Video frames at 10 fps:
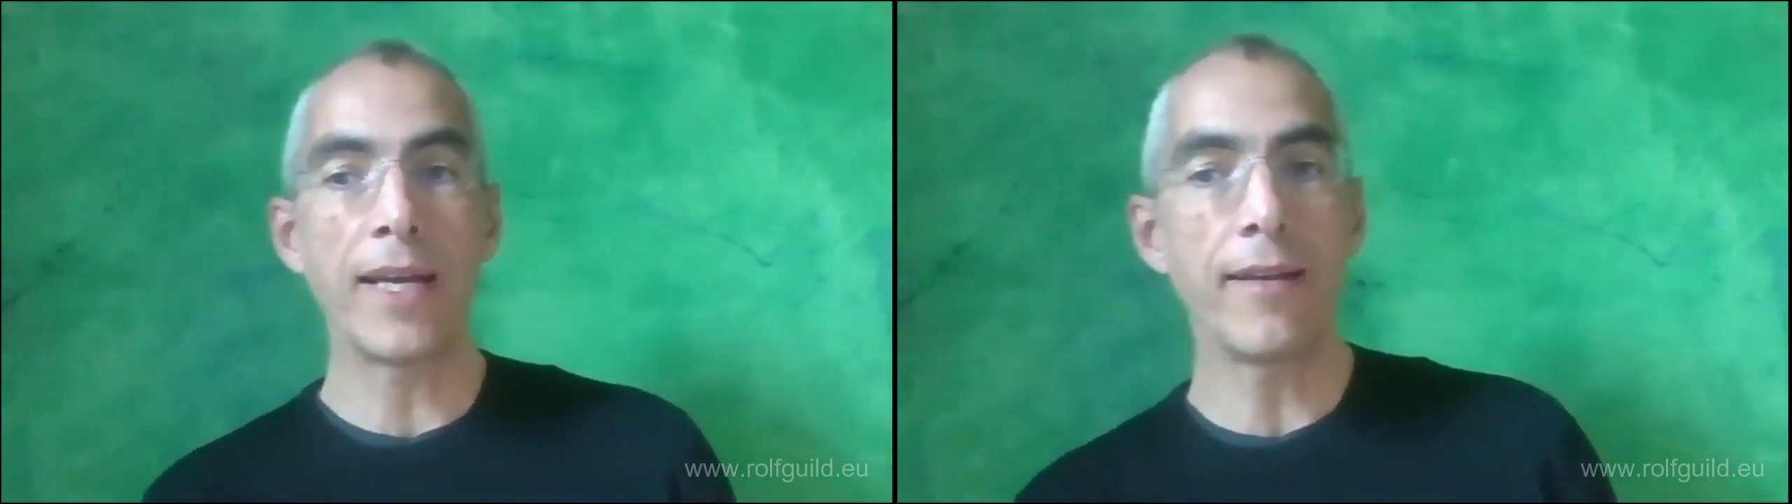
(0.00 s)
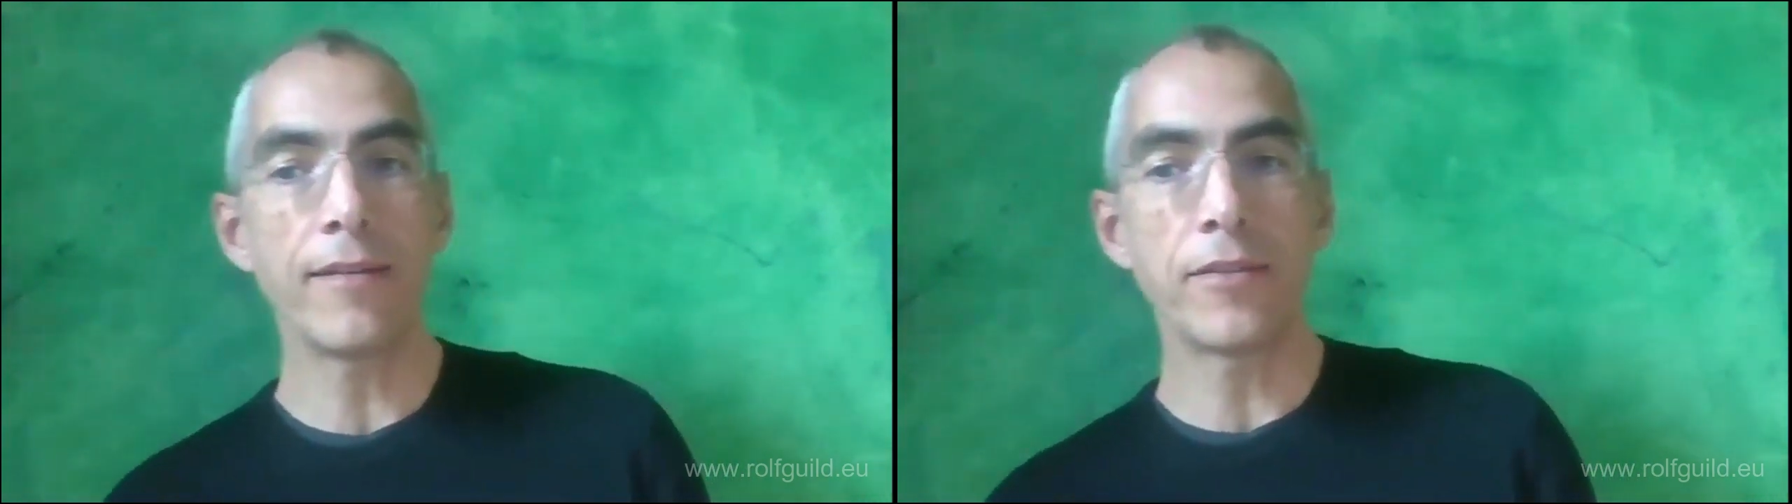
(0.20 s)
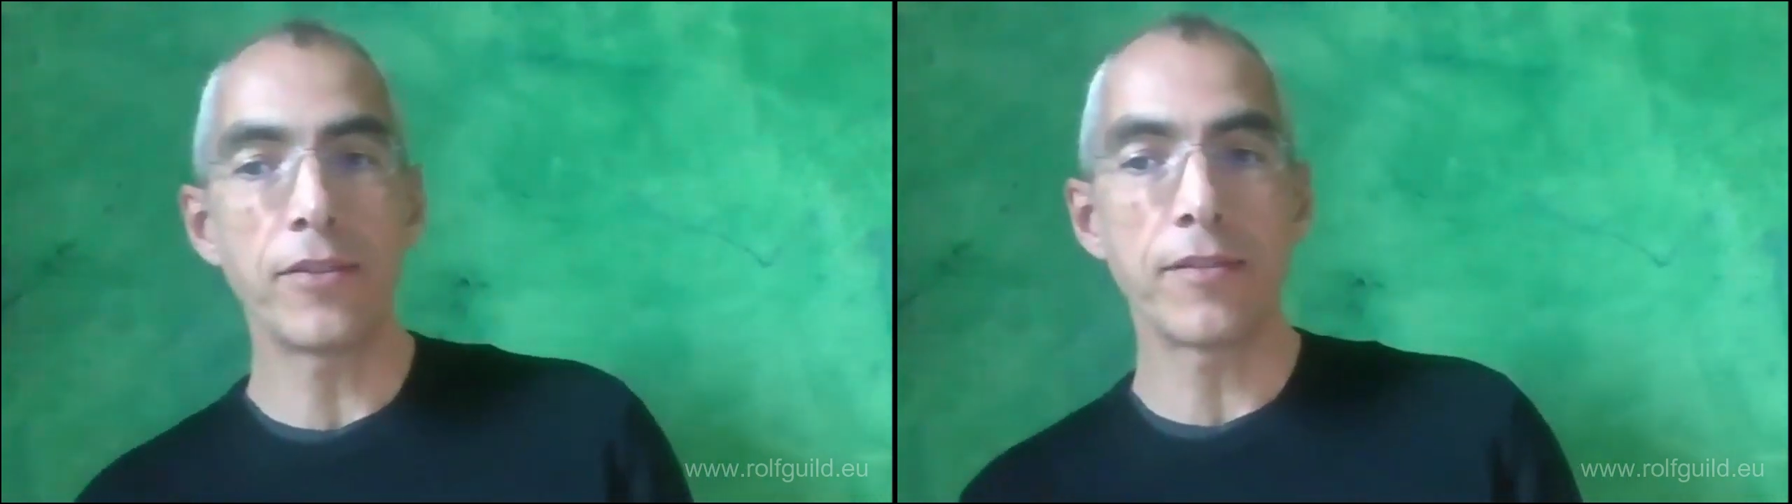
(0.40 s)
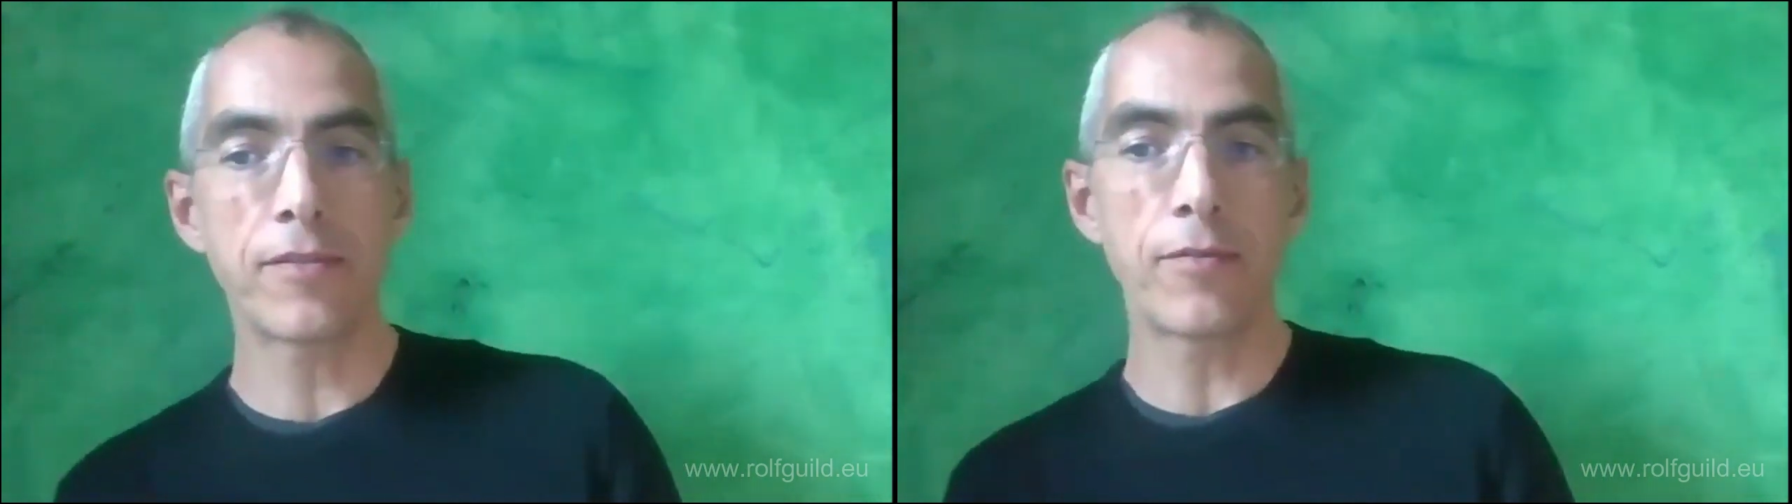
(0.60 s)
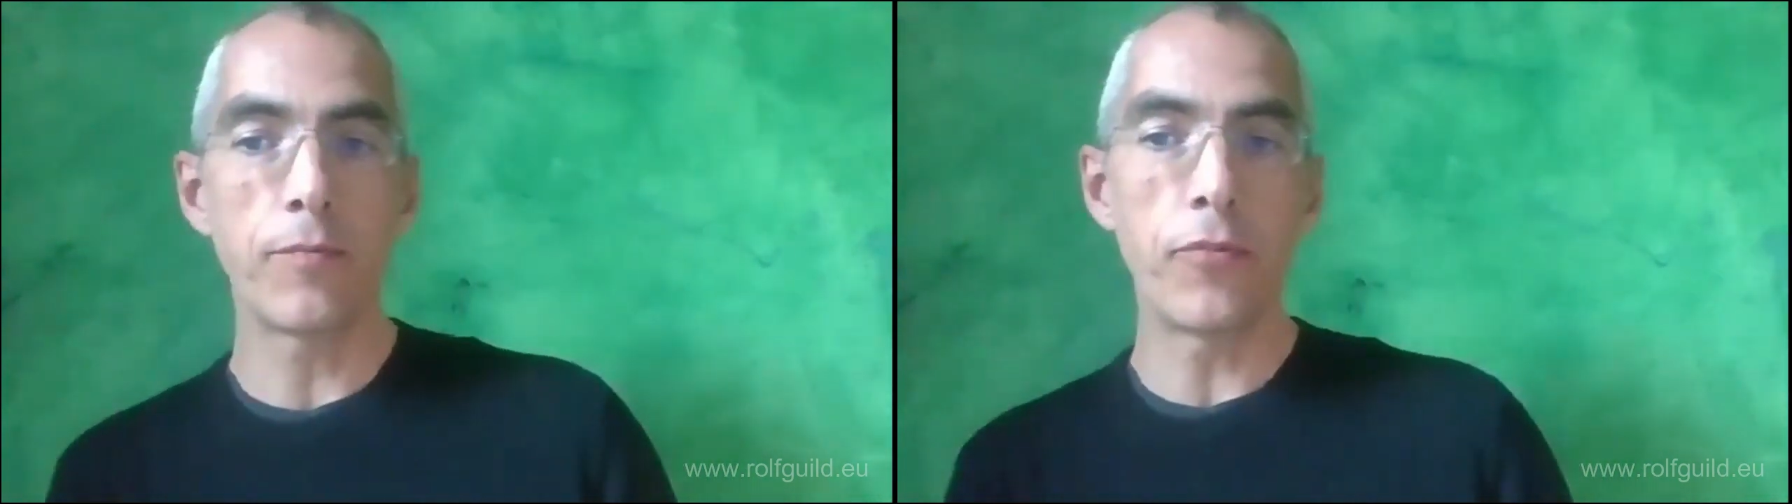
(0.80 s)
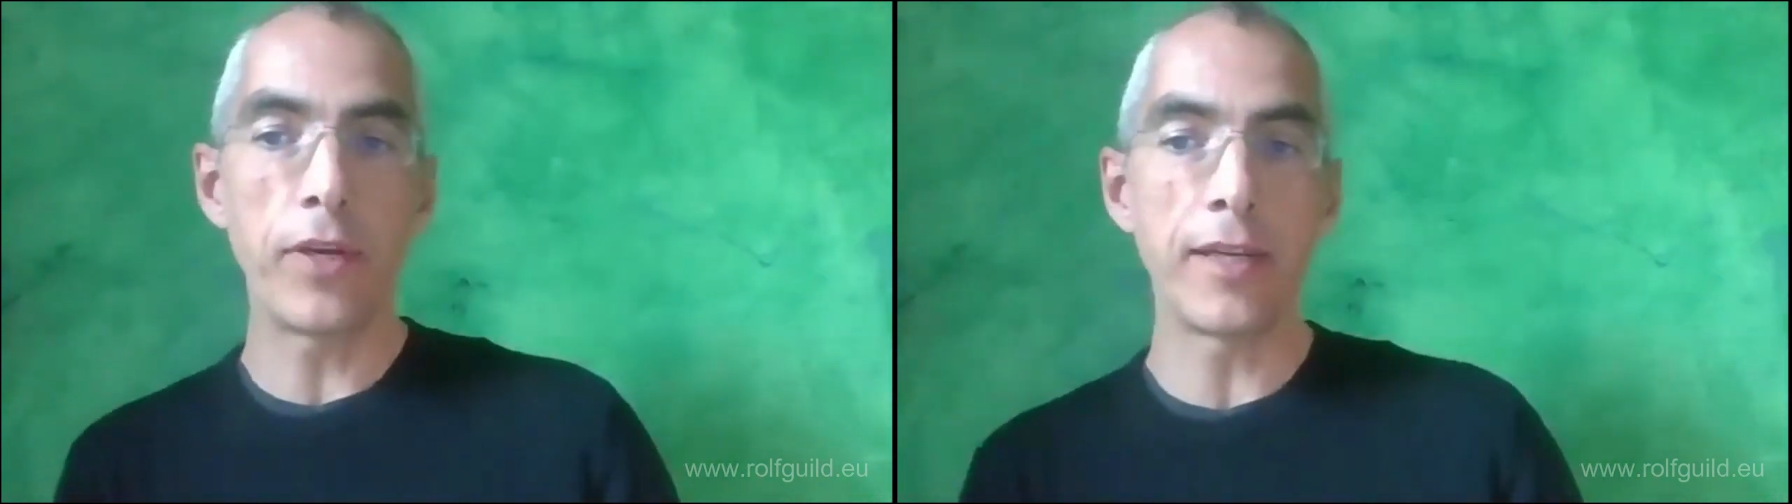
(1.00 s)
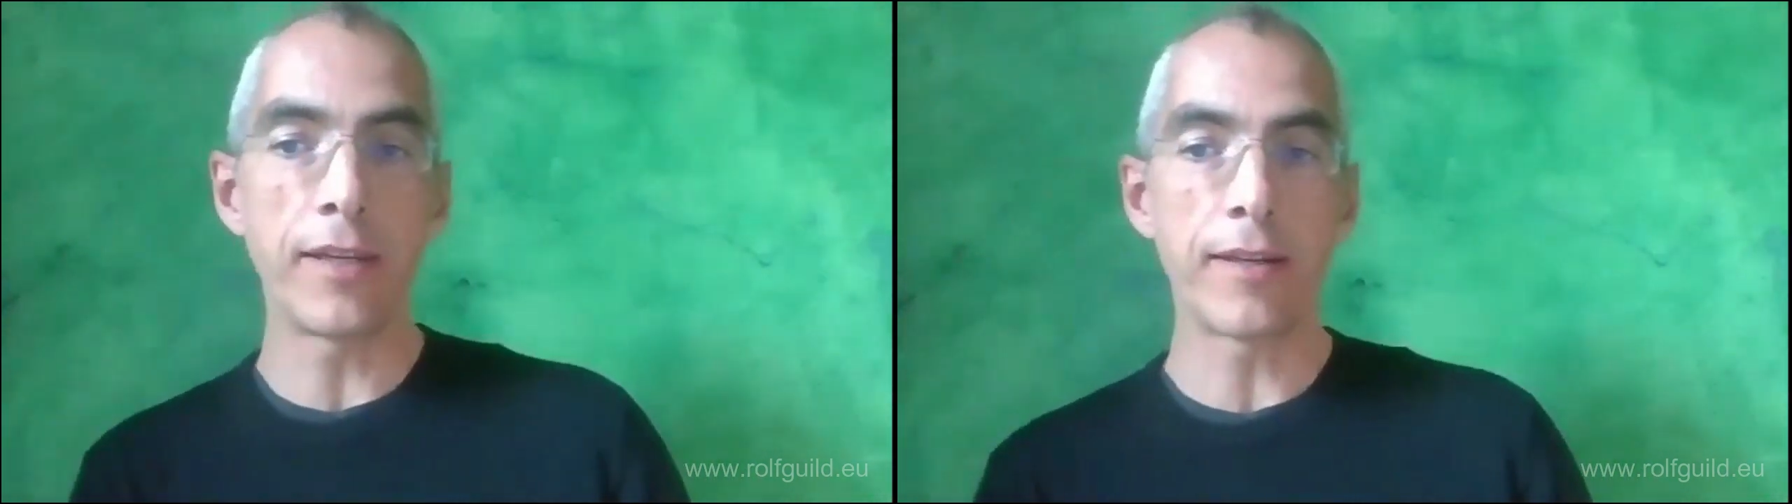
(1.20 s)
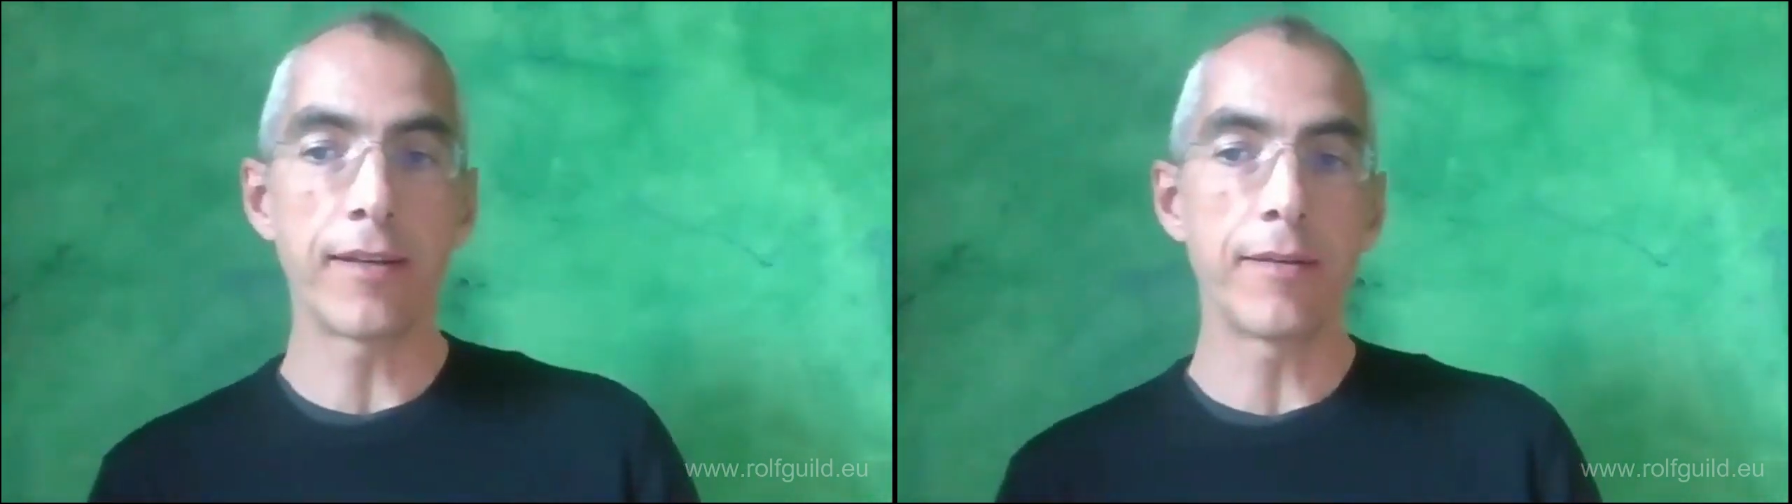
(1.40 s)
energies to bring